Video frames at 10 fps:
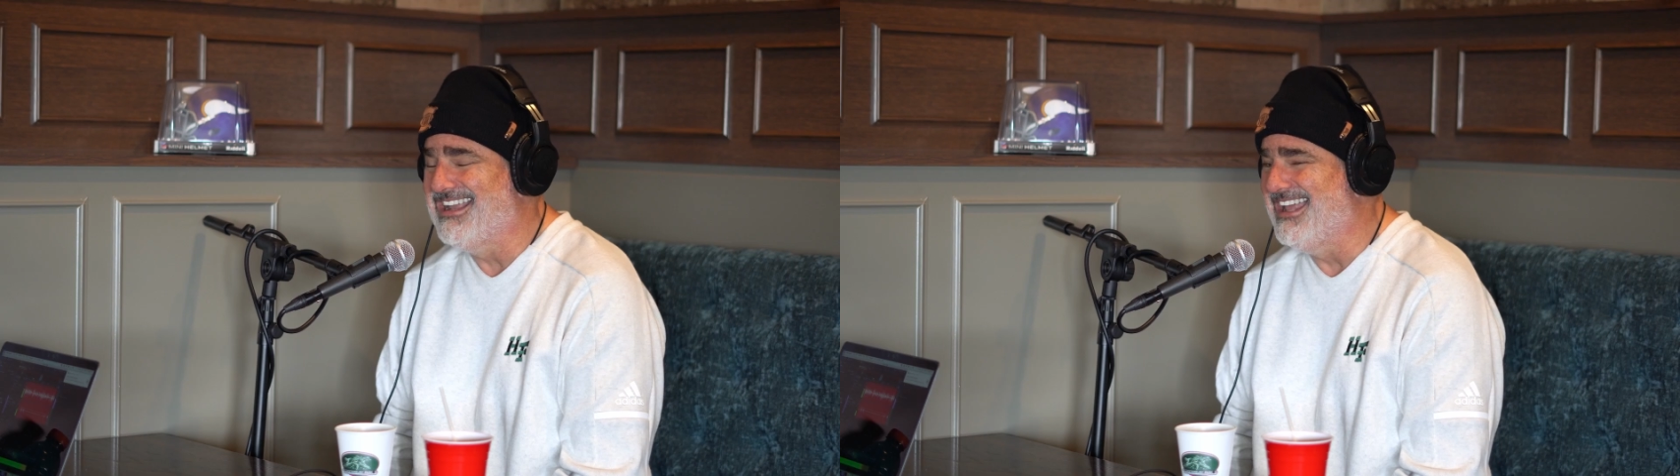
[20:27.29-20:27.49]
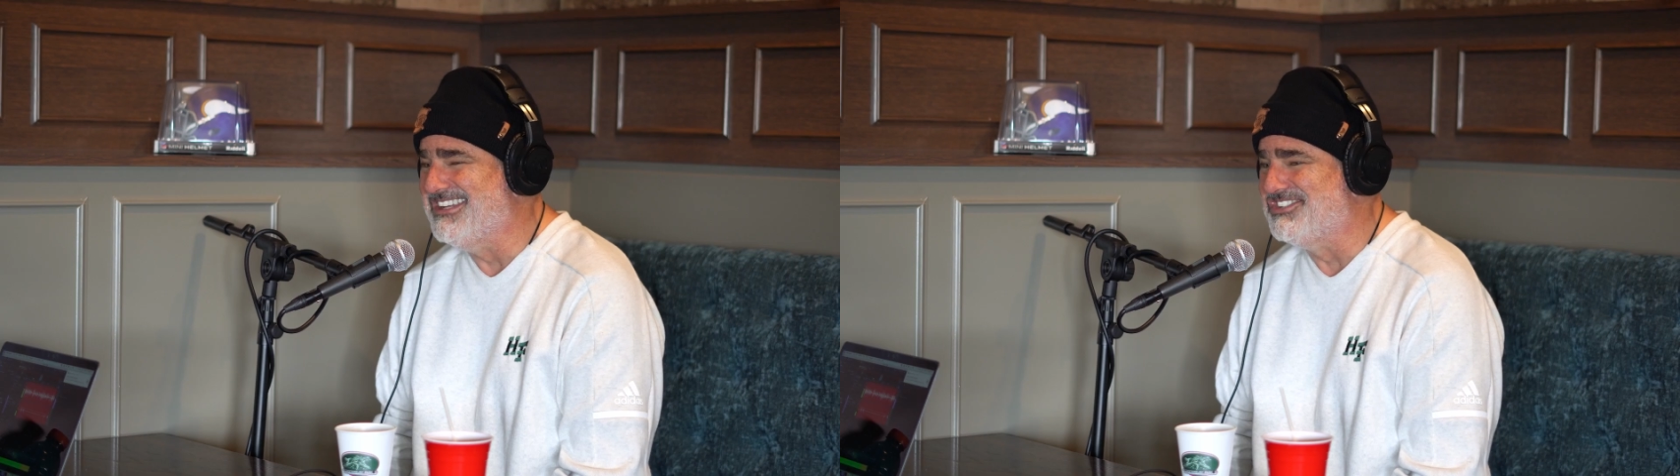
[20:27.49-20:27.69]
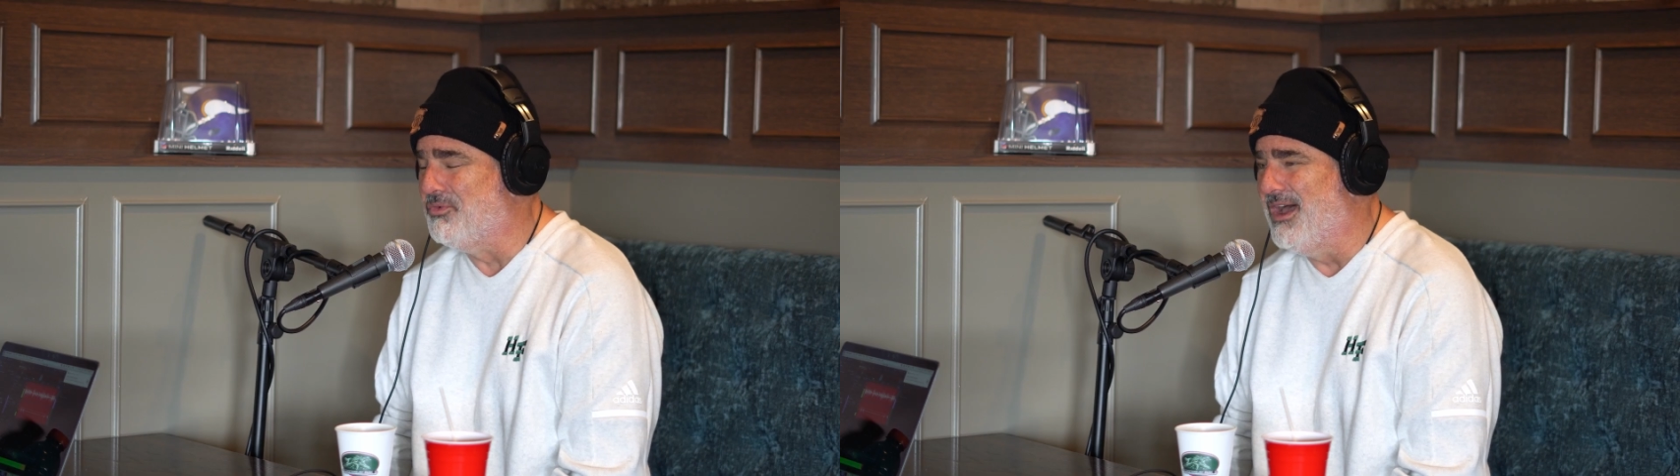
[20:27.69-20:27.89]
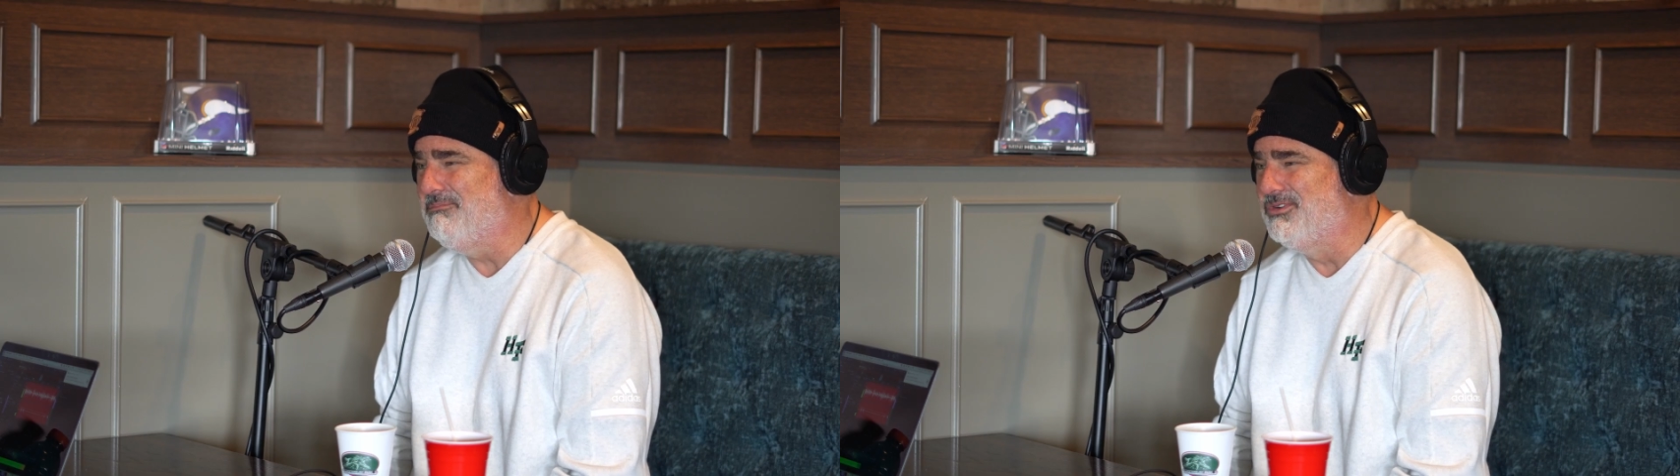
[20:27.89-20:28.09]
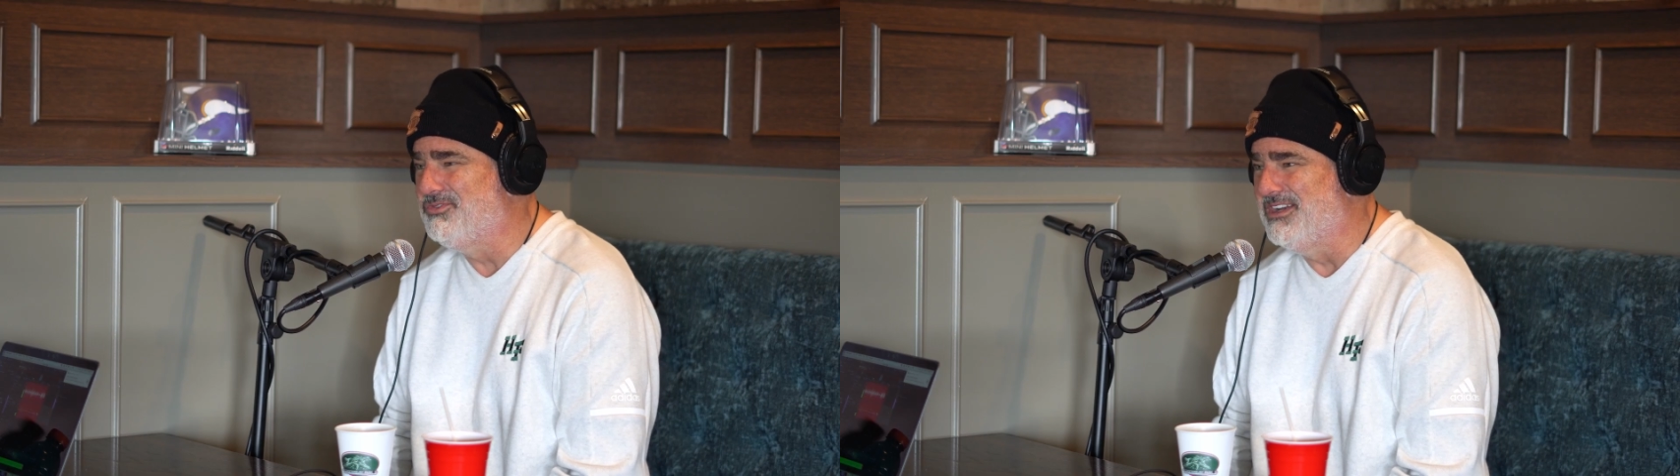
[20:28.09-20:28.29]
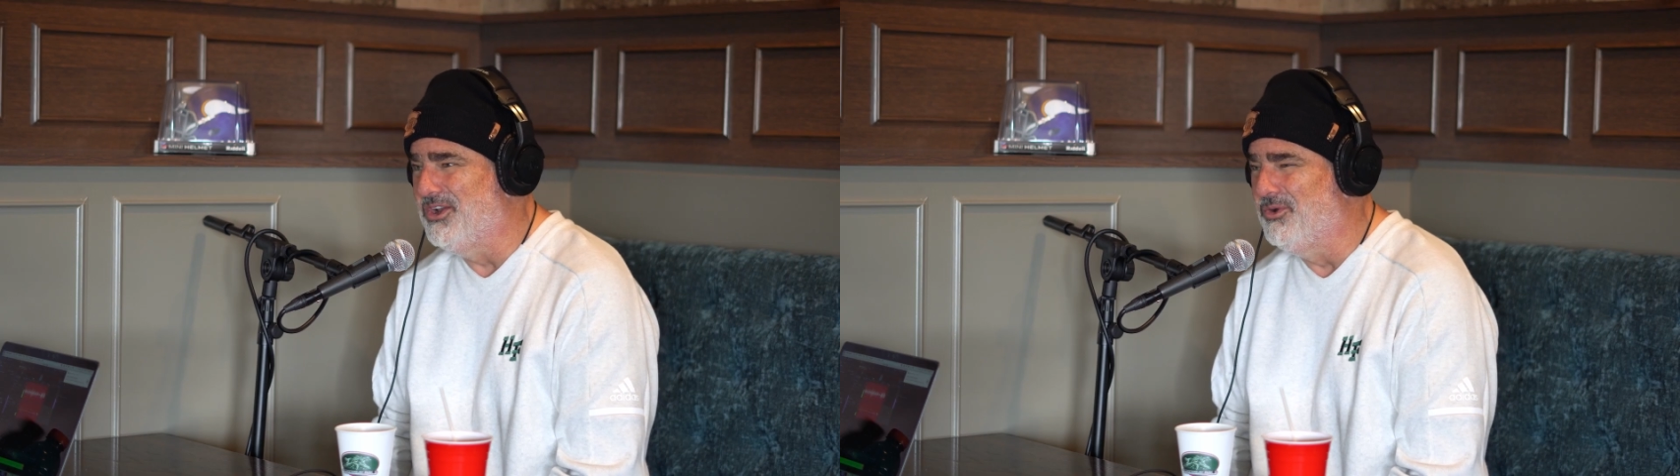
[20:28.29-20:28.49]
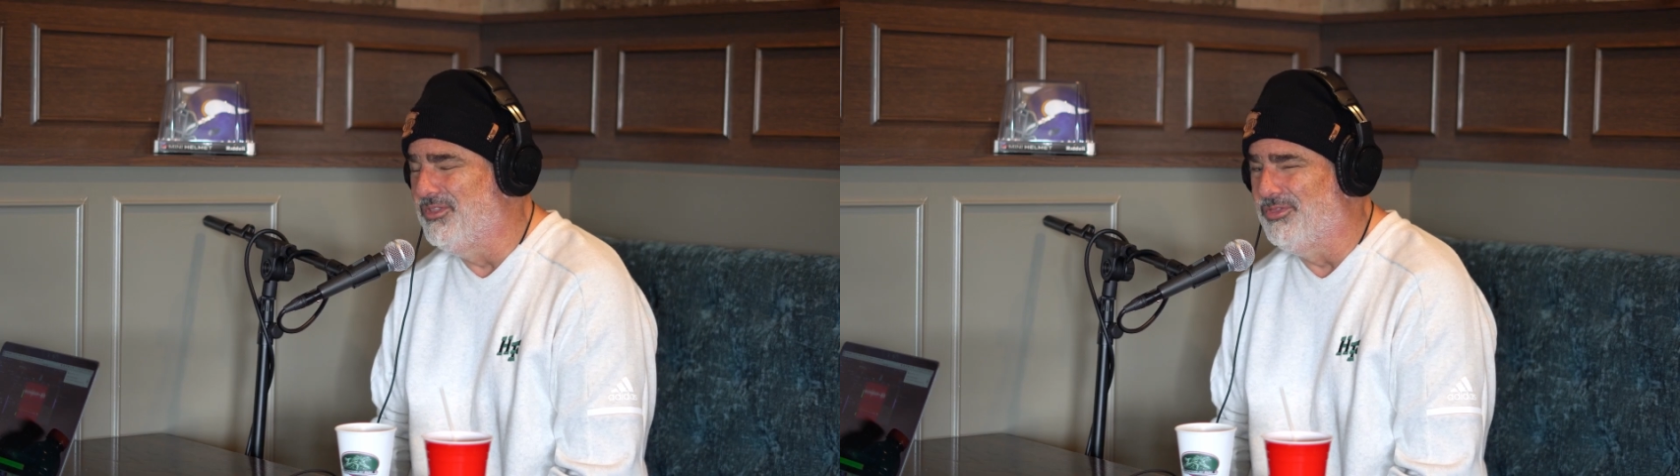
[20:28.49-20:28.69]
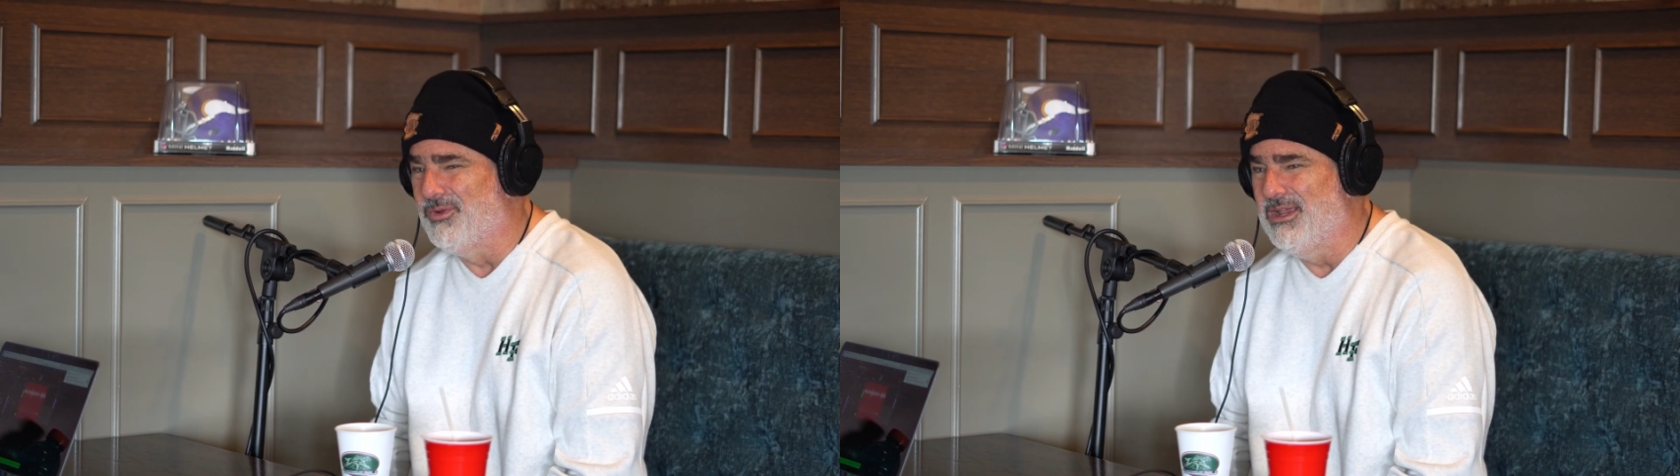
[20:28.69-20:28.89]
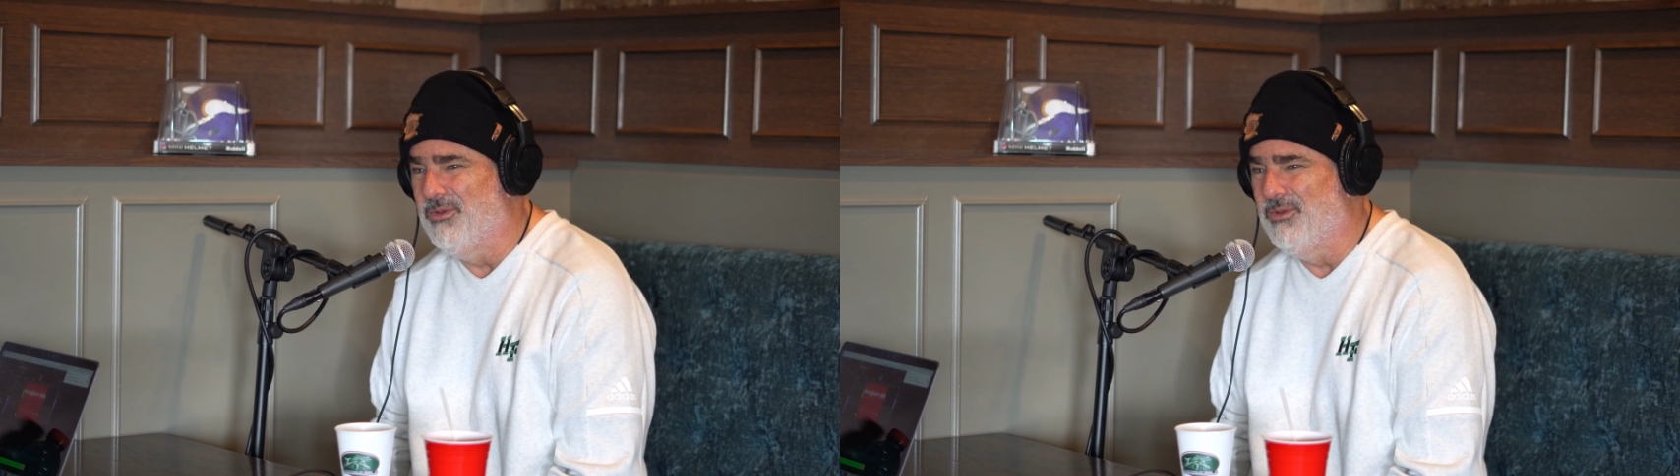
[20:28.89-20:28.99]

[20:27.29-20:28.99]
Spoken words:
to kind of sweat between 0 and 3,